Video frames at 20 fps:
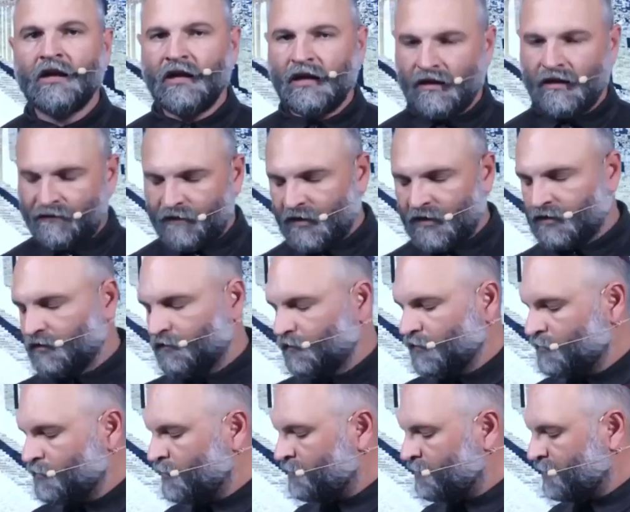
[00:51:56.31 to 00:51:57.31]
Effective
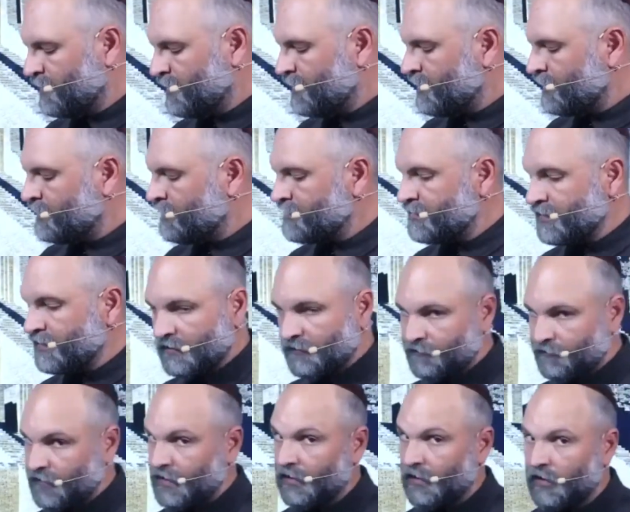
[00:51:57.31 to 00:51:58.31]
human beings, if
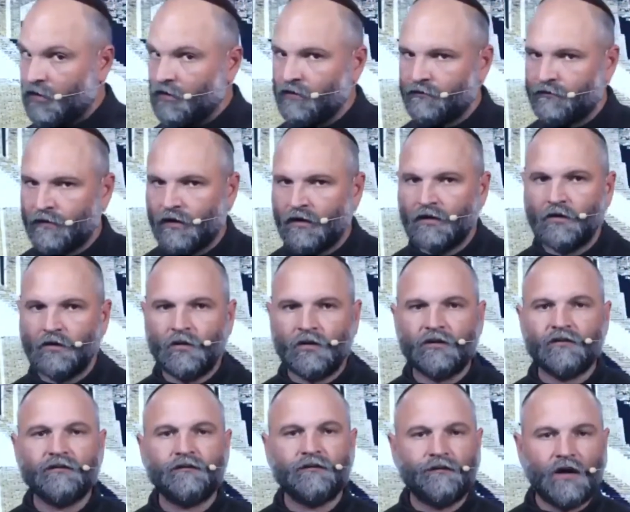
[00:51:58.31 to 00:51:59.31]
they are a follower,
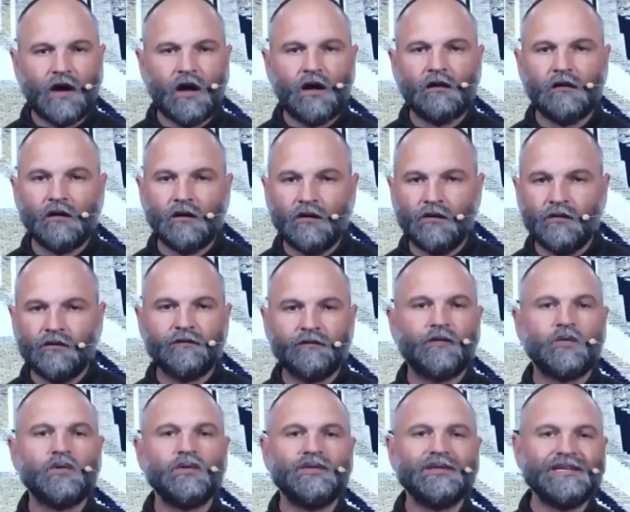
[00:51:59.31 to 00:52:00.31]
follow for the